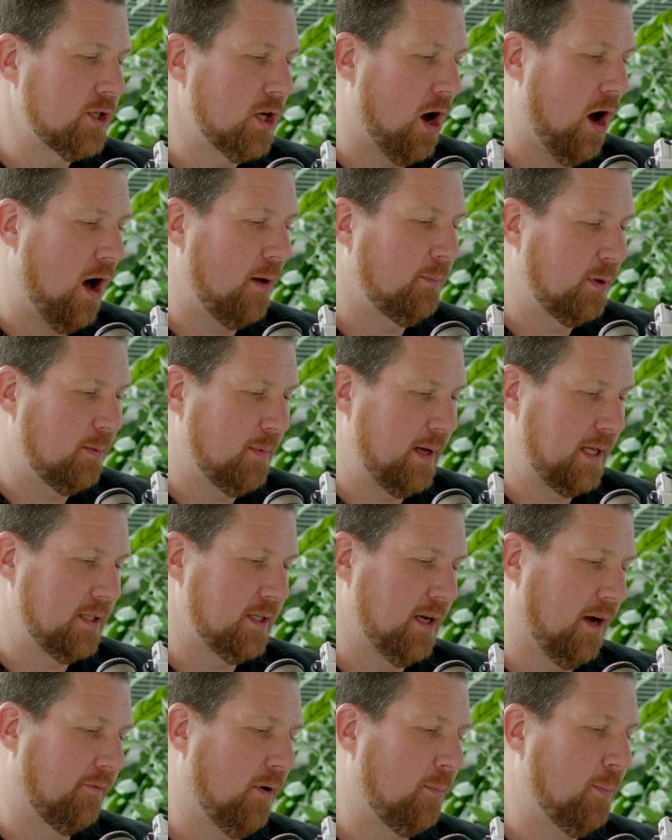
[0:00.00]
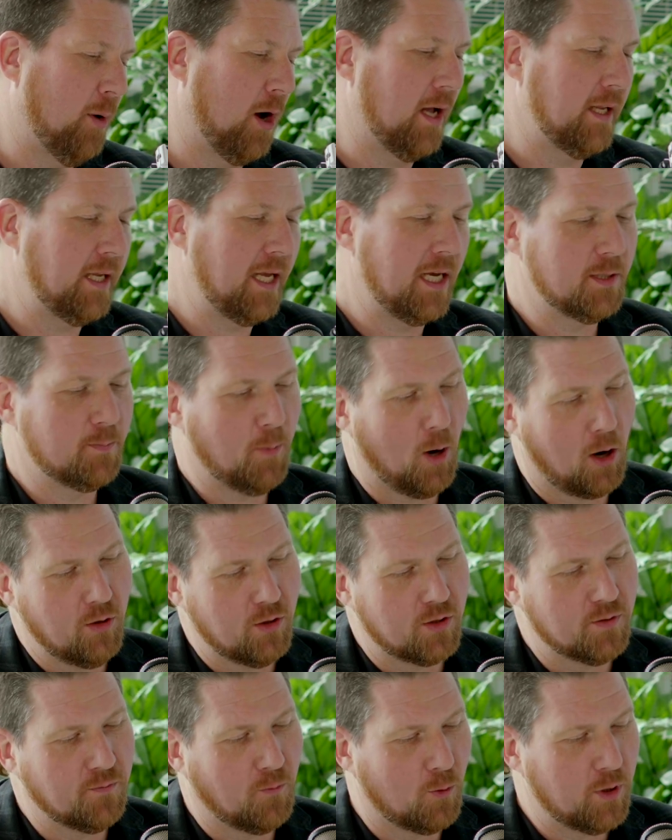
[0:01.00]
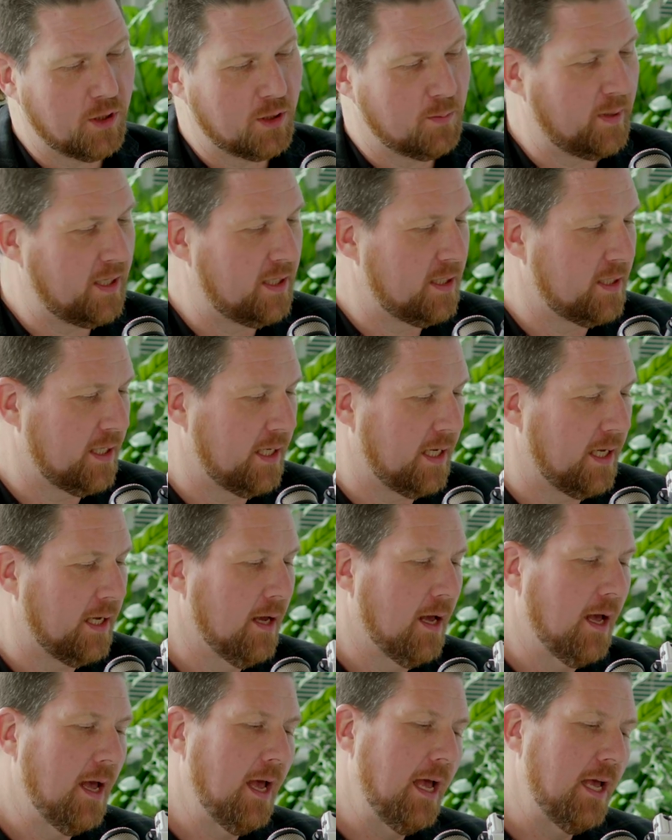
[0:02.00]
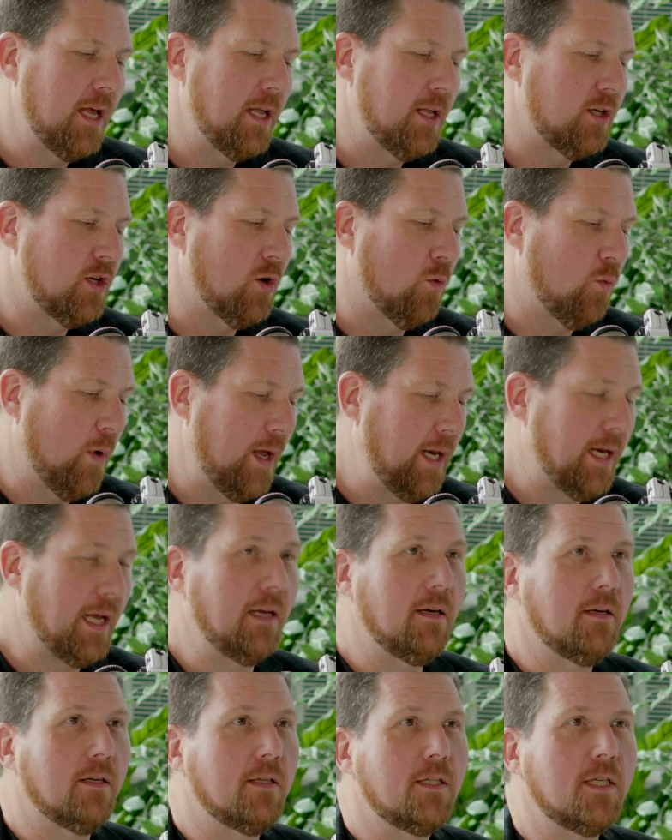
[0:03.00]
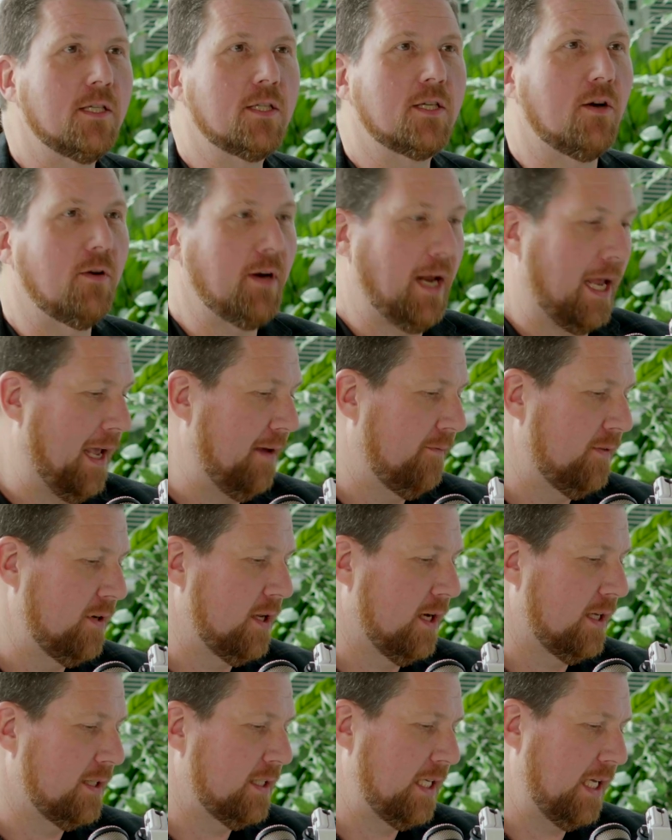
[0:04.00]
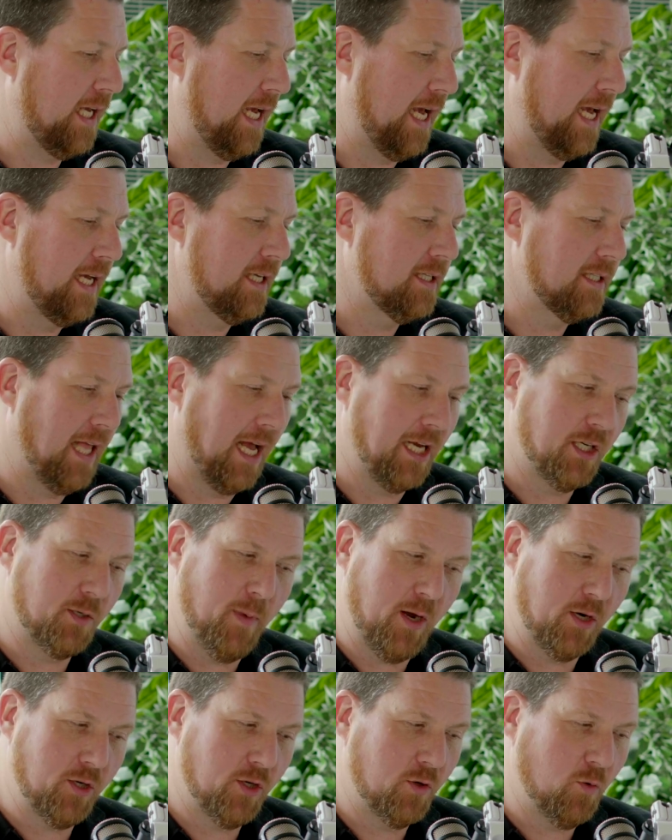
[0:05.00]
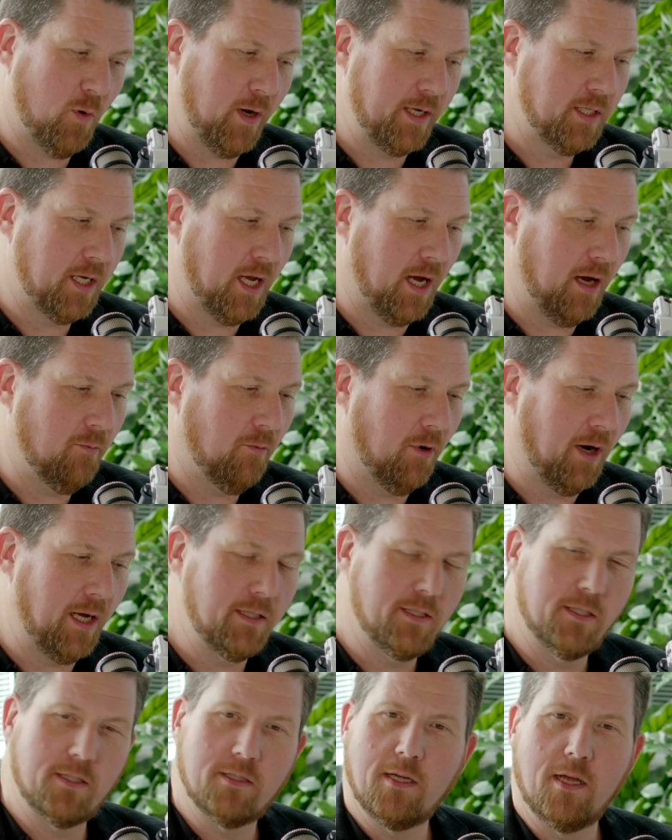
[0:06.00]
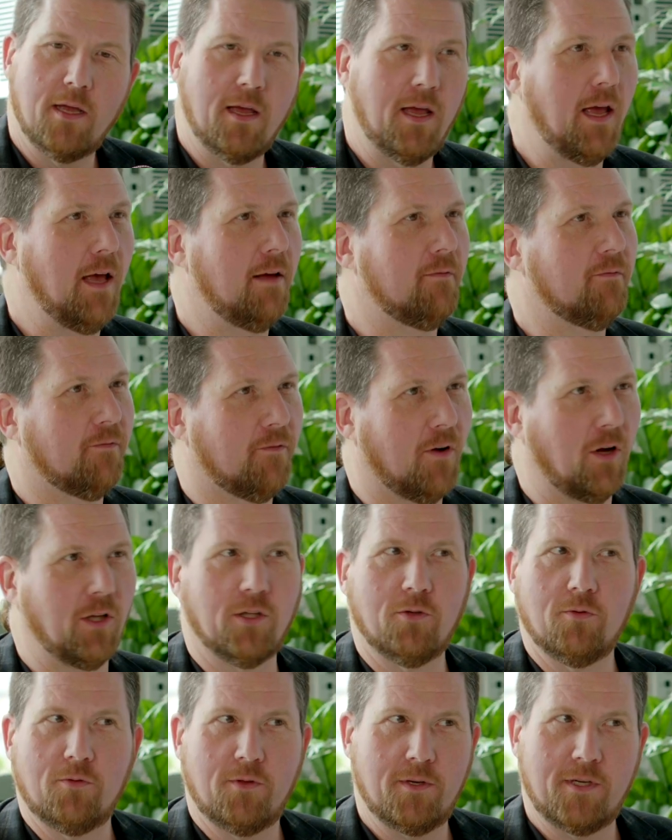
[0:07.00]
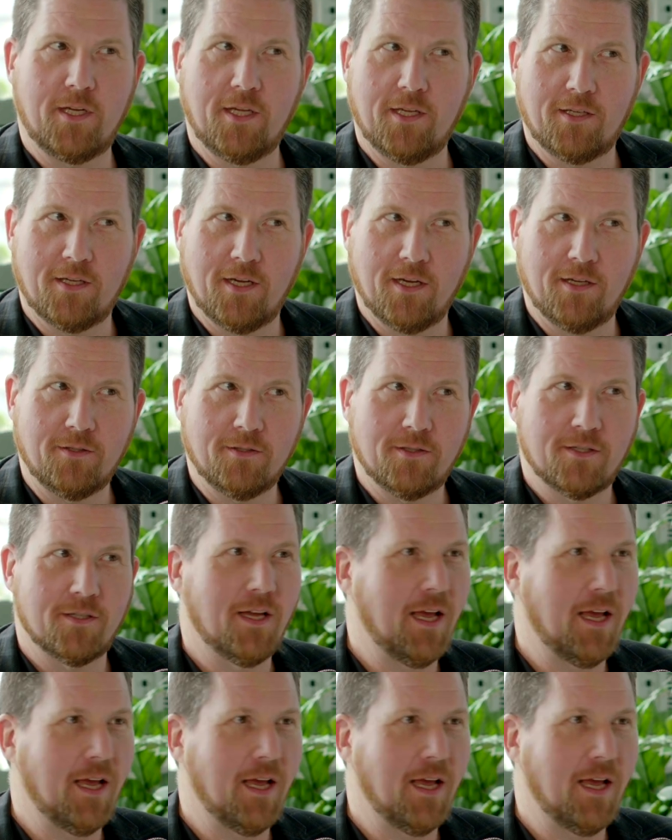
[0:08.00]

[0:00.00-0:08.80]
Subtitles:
Compliments of our podcast partners, Fortis BC. To win it, just go to havan.ca/measure twice, cut once and follow the details.